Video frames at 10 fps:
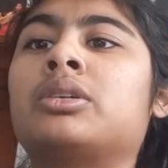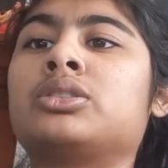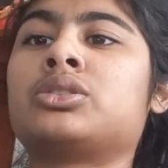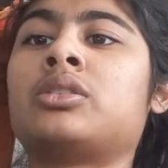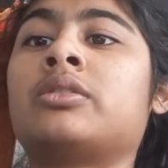
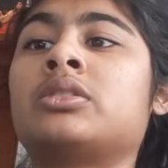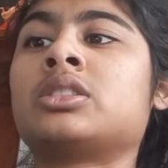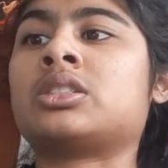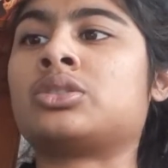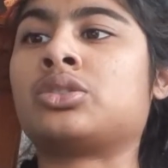culture
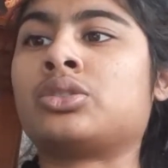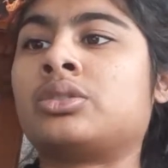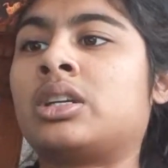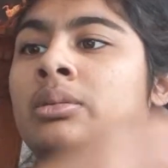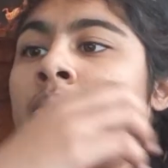references,
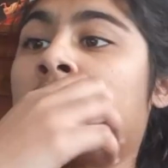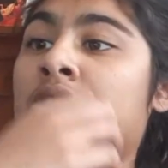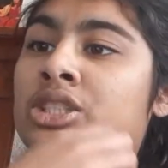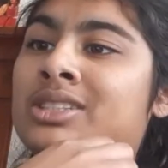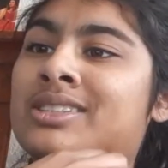including
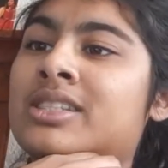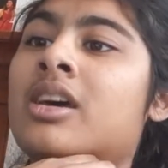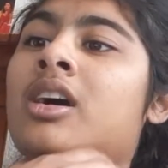impressions